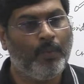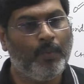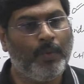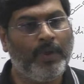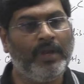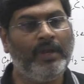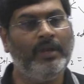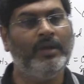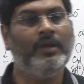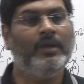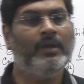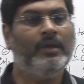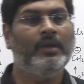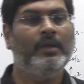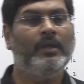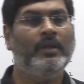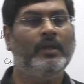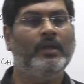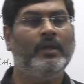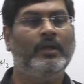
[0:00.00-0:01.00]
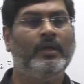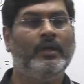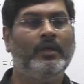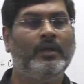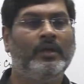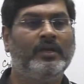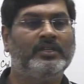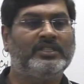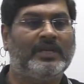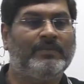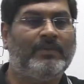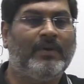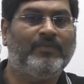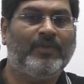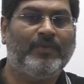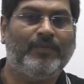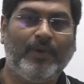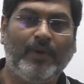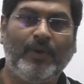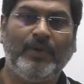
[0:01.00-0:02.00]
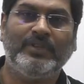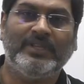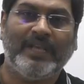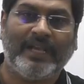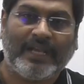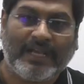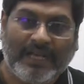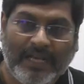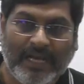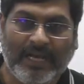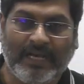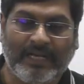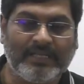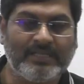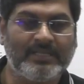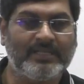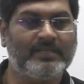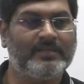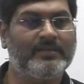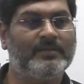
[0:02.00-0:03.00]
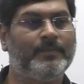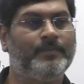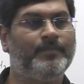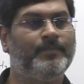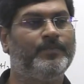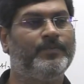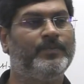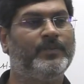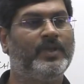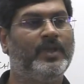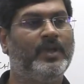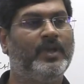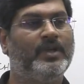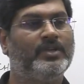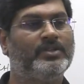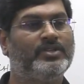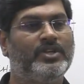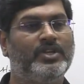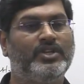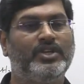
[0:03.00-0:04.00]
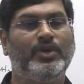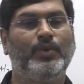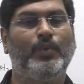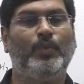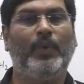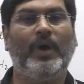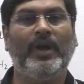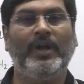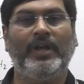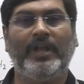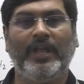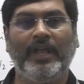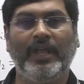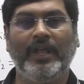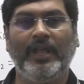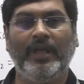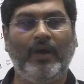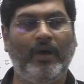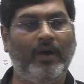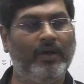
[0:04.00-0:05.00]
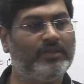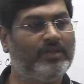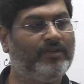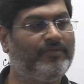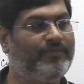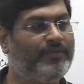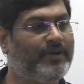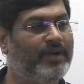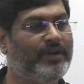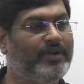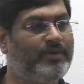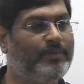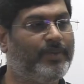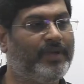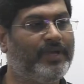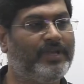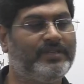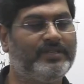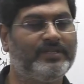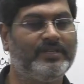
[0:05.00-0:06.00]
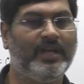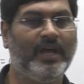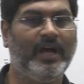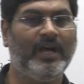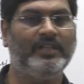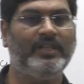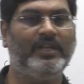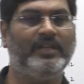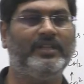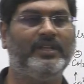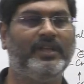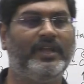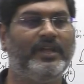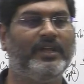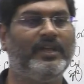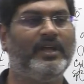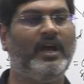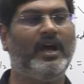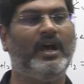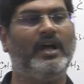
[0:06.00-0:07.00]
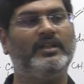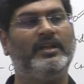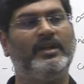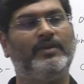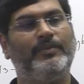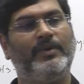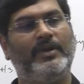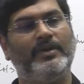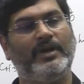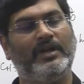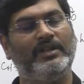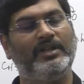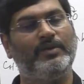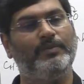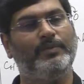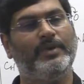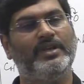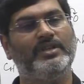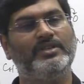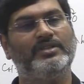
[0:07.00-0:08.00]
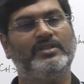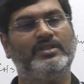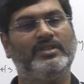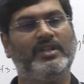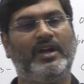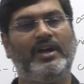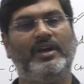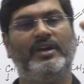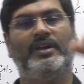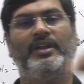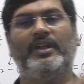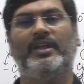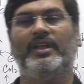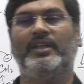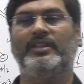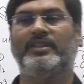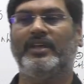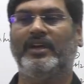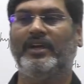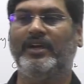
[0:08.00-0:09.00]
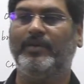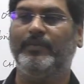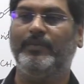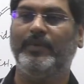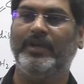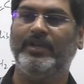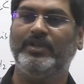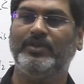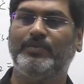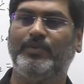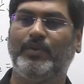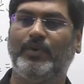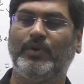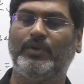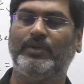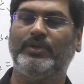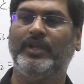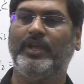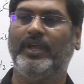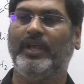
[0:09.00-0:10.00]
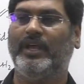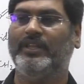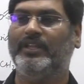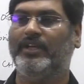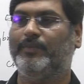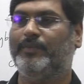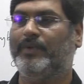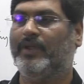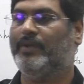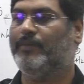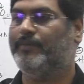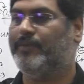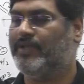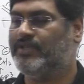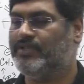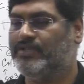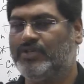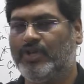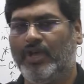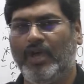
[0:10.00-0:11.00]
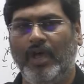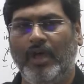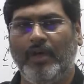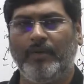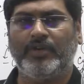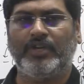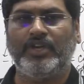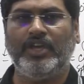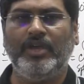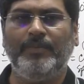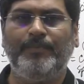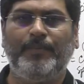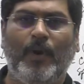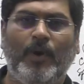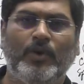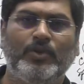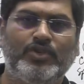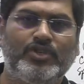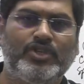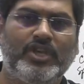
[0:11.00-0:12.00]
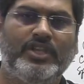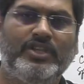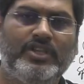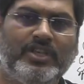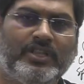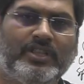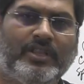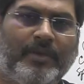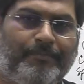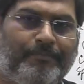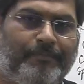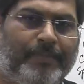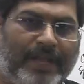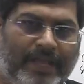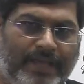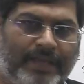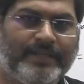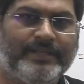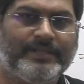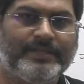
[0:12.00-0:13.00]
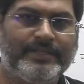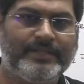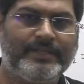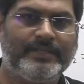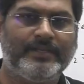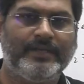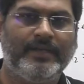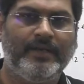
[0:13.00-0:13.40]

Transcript: when some of the fellow in the class sitting one day on the front bench, other day, other bench, third day, third bench, fourth day, other bench, keep on changing the place,